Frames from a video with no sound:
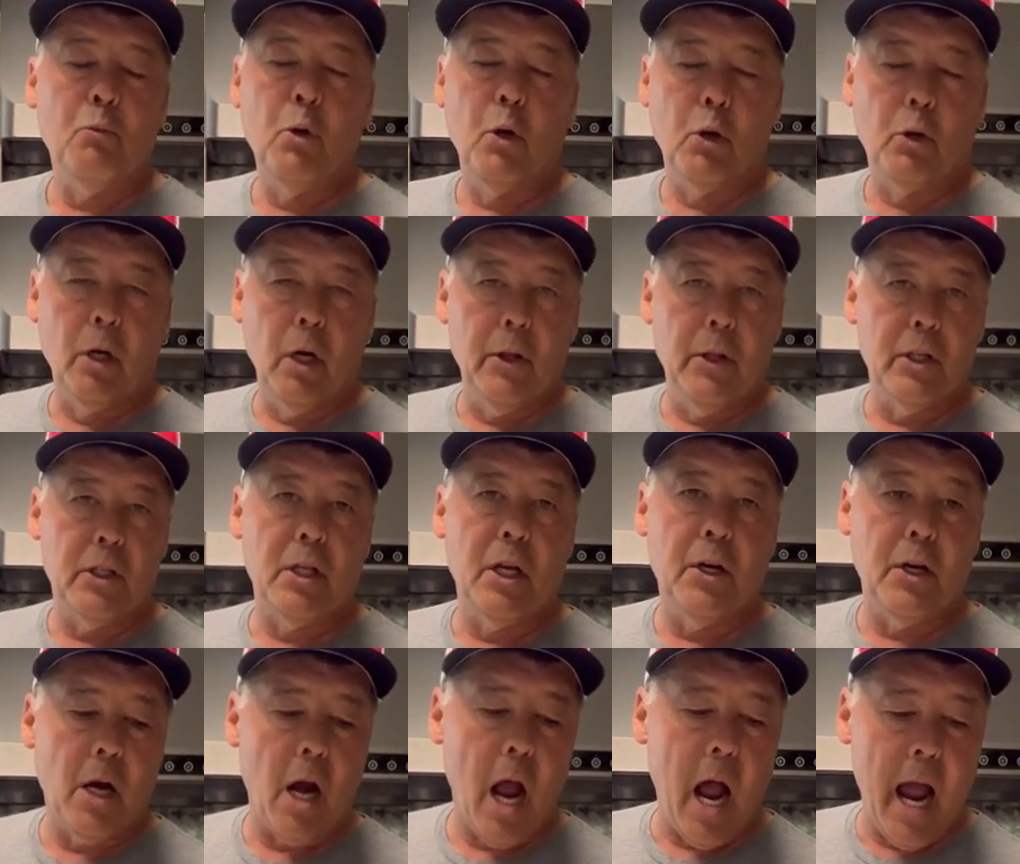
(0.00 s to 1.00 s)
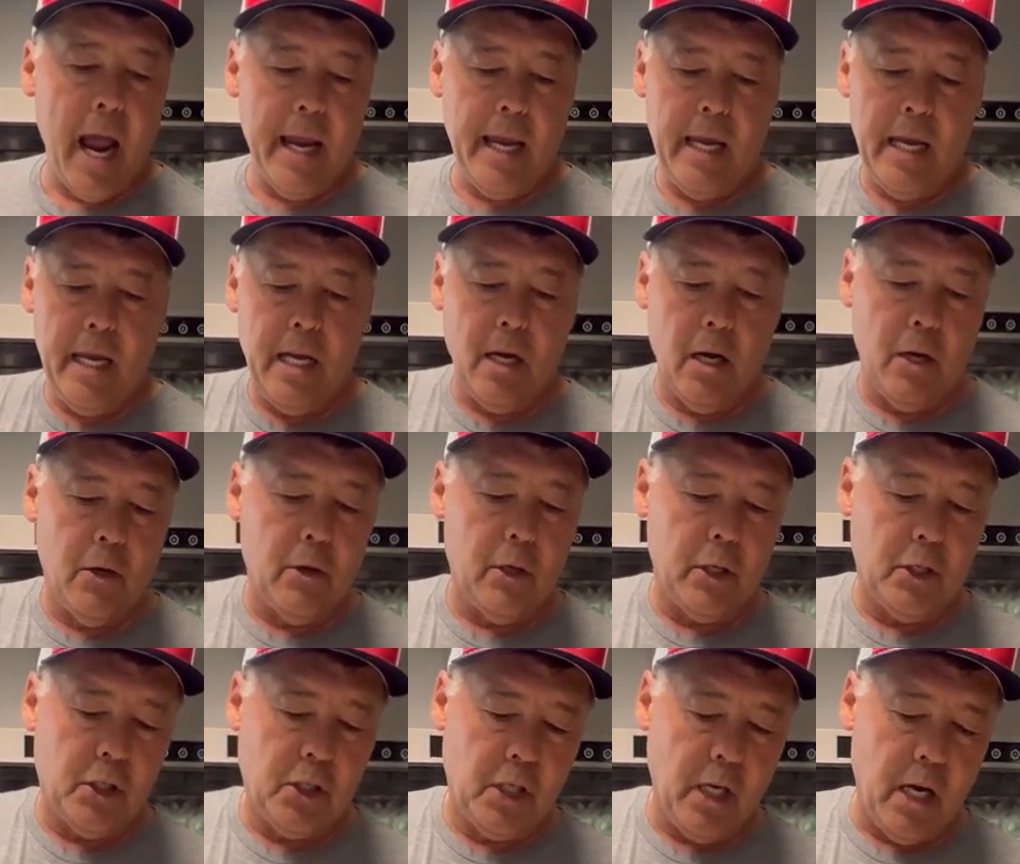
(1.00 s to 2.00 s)
We'll grill this under high heat, under
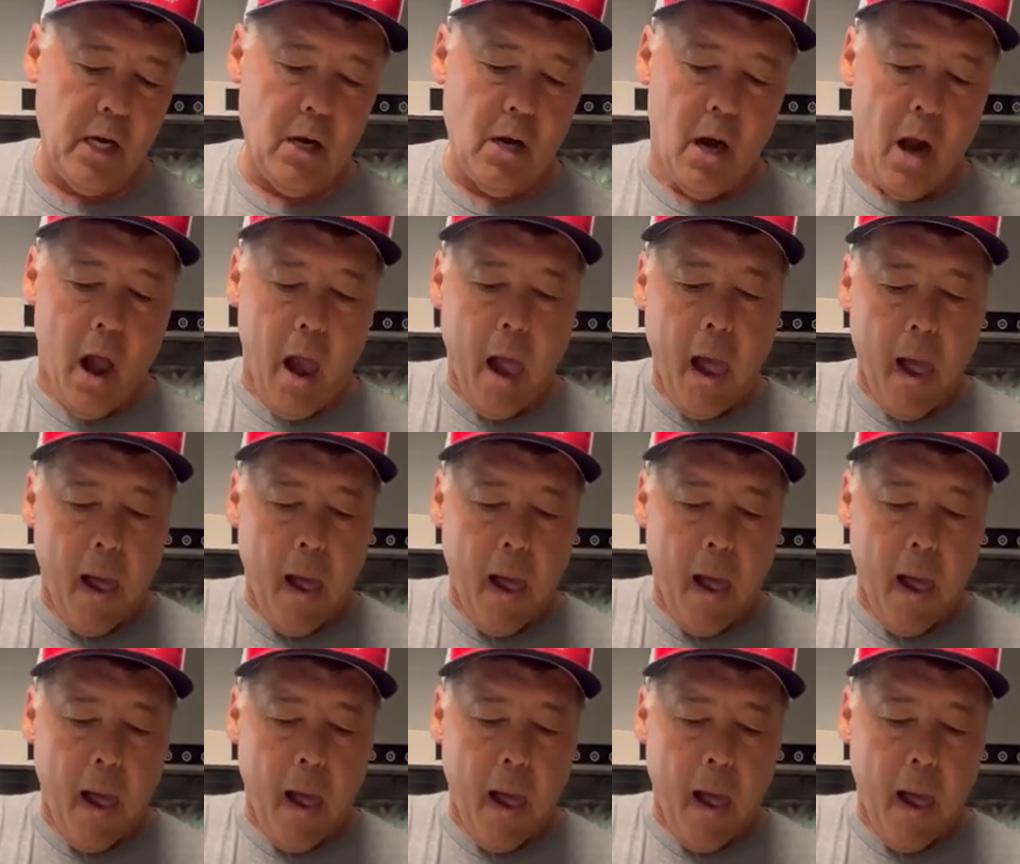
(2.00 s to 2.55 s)
a sear.